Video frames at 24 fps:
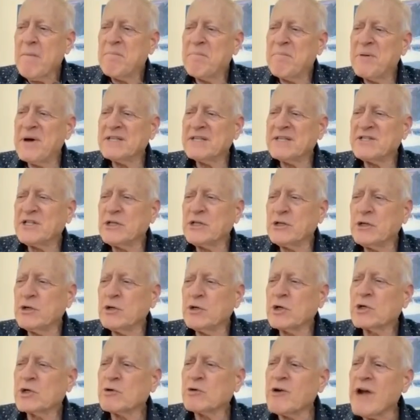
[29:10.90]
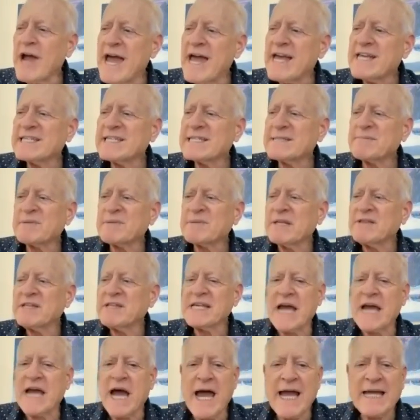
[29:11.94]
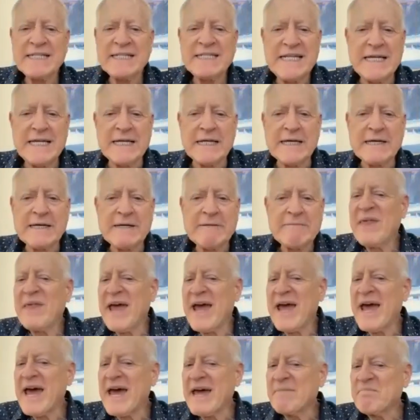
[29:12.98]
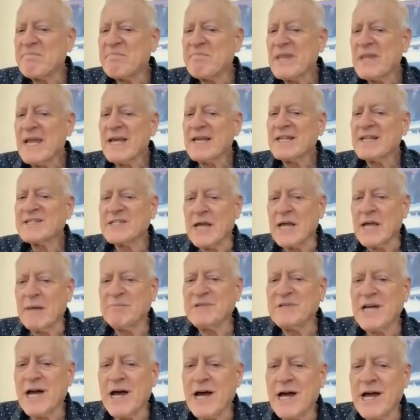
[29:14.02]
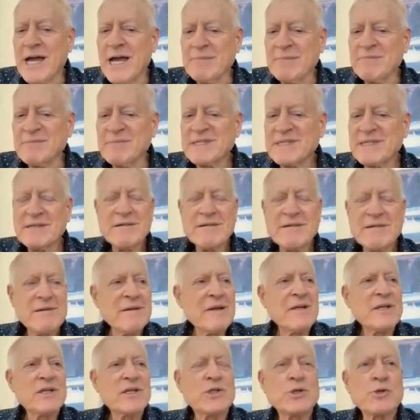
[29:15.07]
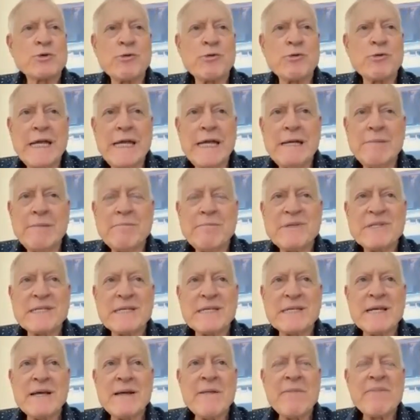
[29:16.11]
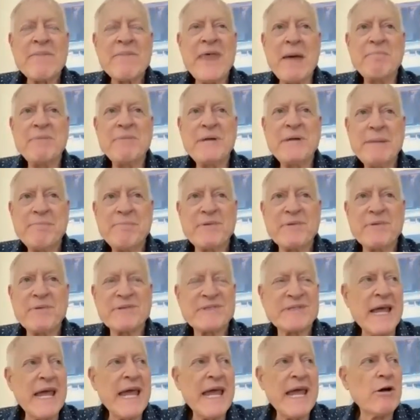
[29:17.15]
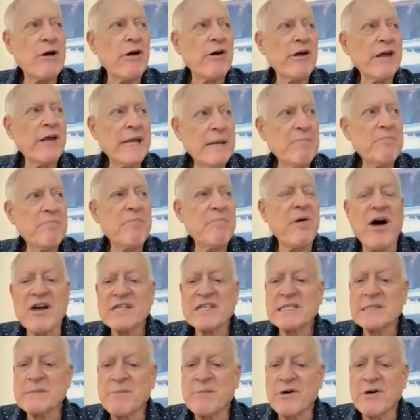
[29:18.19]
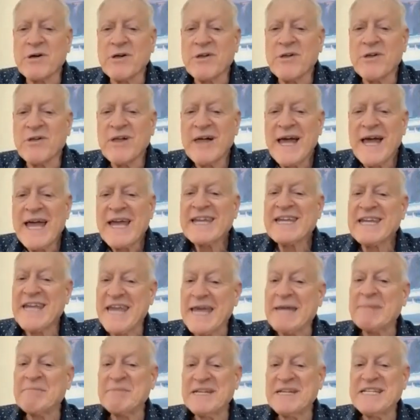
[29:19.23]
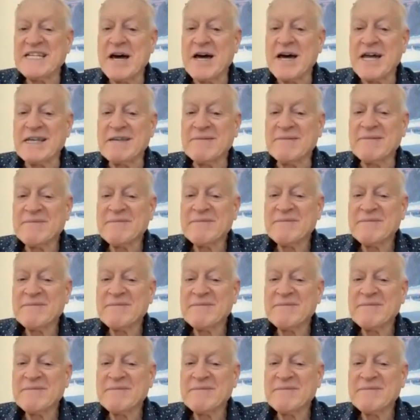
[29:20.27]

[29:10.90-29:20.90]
but to grasp the idea that sometimes dreams that people say are impossible can be done.